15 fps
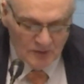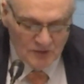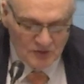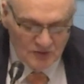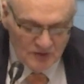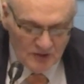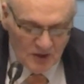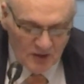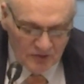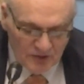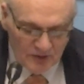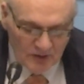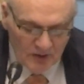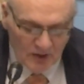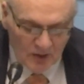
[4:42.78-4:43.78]
There is
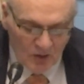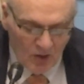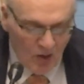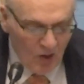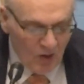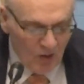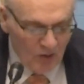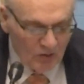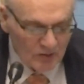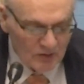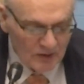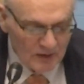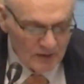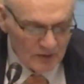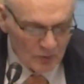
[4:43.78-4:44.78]
nothing at all
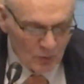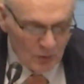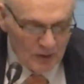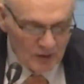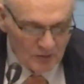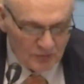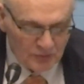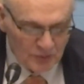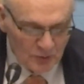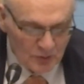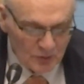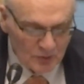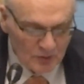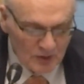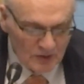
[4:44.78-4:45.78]
in the way of
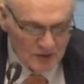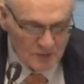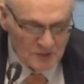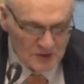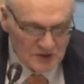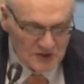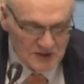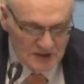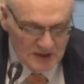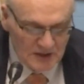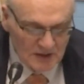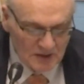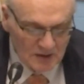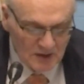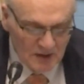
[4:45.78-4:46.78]
food to be
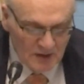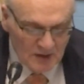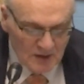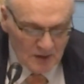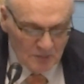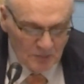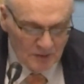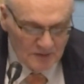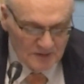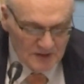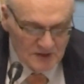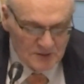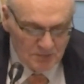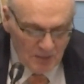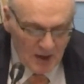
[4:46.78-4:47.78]
seen but
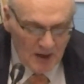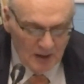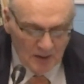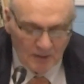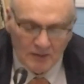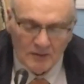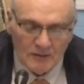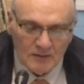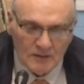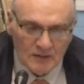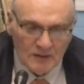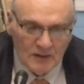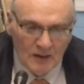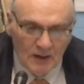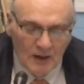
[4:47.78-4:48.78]
this manna.'"
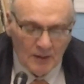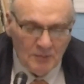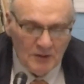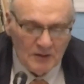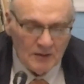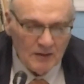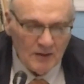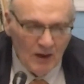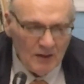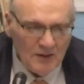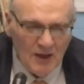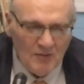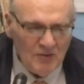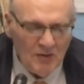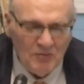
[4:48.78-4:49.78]
I mean,
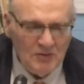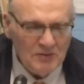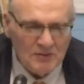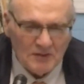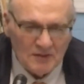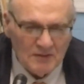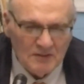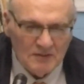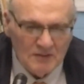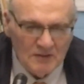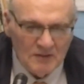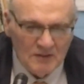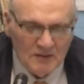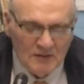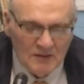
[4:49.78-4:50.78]
God gave everything.
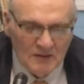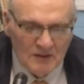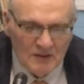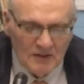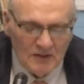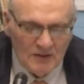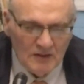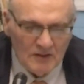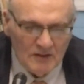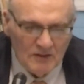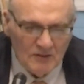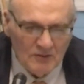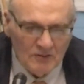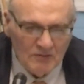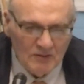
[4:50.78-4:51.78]

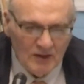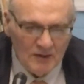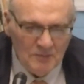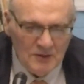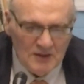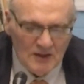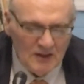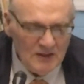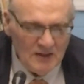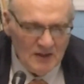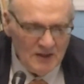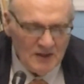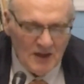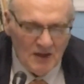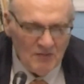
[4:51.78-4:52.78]

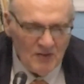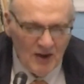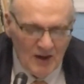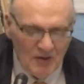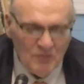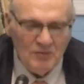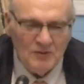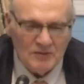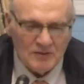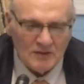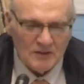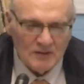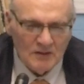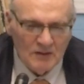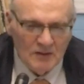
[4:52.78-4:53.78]
He gave
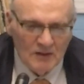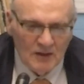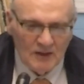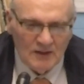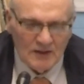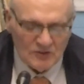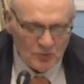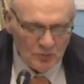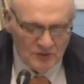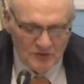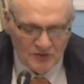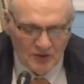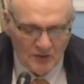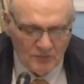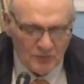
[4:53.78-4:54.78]
everything. And that's what
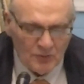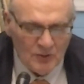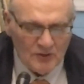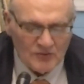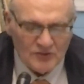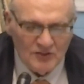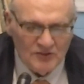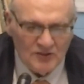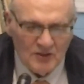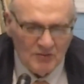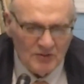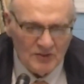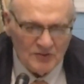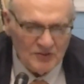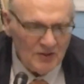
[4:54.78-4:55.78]
he's done for us. He's
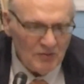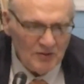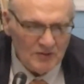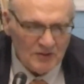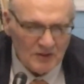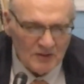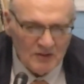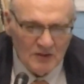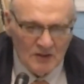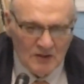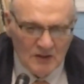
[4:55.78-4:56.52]
given us everything.